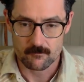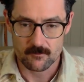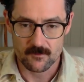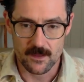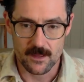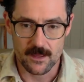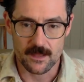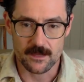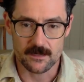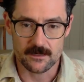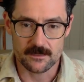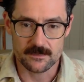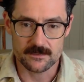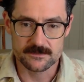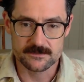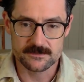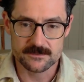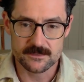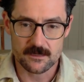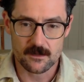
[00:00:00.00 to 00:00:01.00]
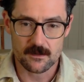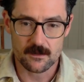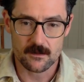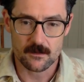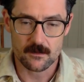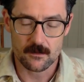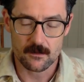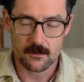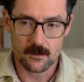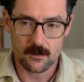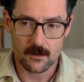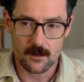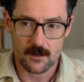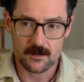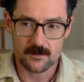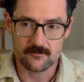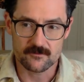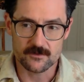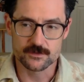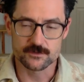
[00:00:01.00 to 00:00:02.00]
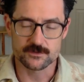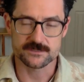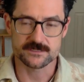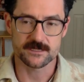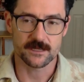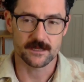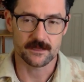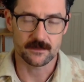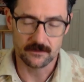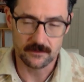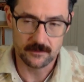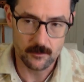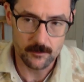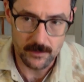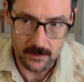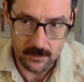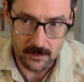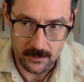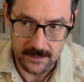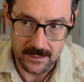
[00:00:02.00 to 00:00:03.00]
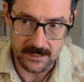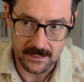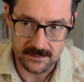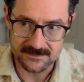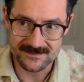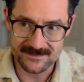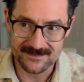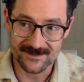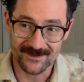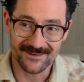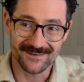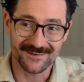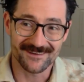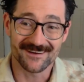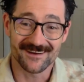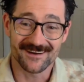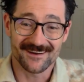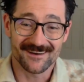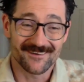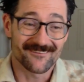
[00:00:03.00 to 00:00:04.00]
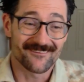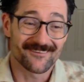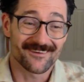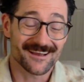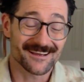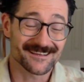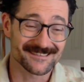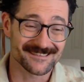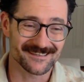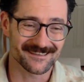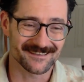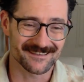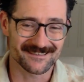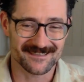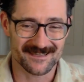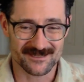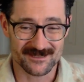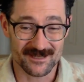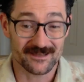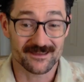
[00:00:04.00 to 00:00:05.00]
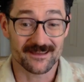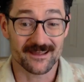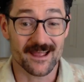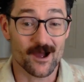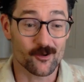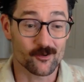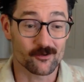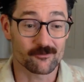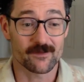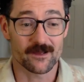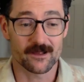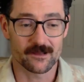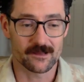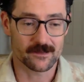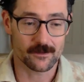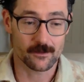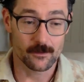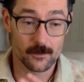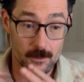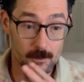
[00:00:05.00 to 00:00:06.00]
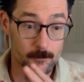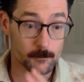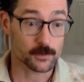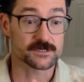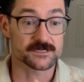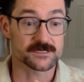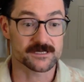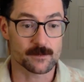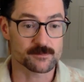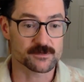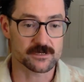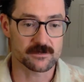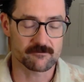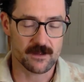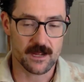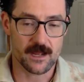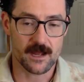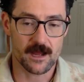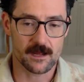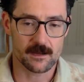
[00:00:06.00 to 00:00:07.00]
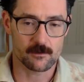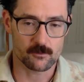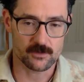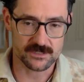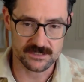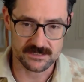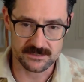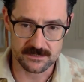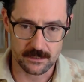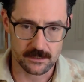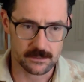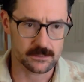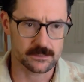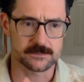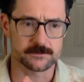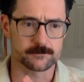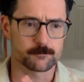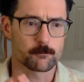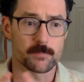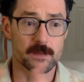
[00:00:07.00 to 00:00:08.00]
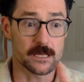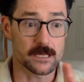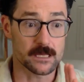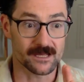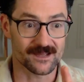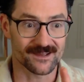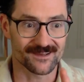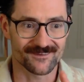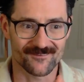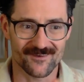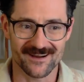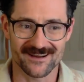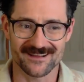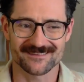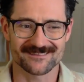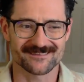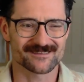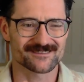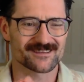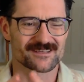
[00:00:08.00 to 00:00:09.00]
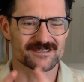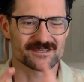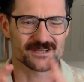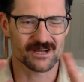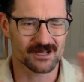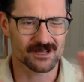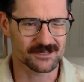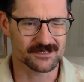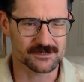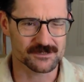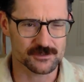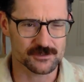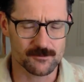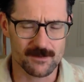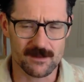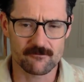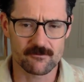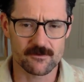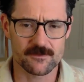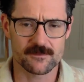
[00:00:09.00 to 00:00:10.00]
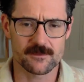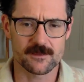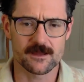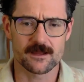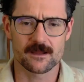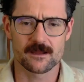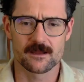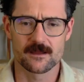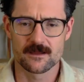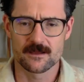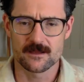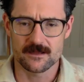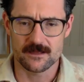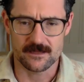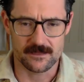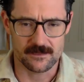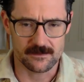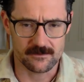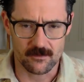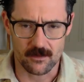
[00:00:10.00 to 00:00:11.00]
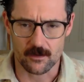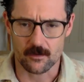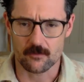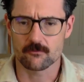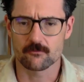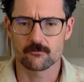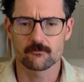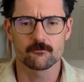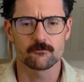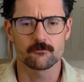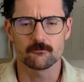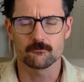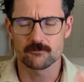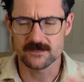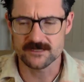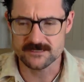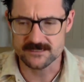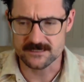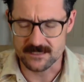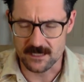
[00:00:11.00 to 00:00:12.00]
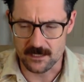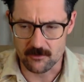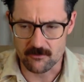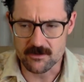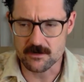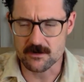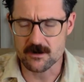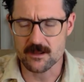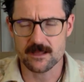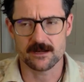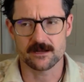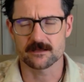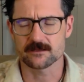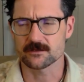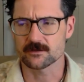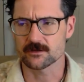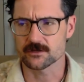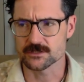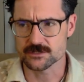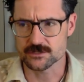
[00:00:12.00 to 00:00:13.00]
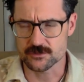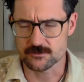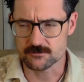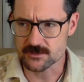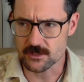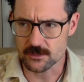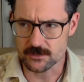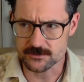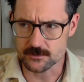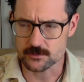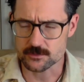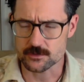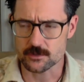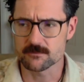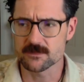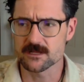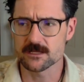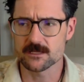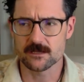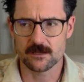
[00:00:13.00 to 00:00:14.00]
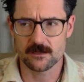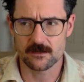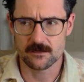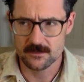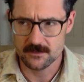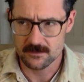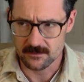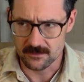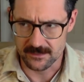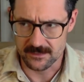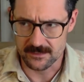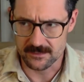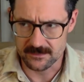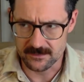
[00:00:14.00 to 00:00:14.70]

And it is kind of interesting and a little bit against what I see at least as like the countervailing perception of AI, which is like it's big, right? It's going to consume everything. It like reads the entire internet. It consumes all social media. Like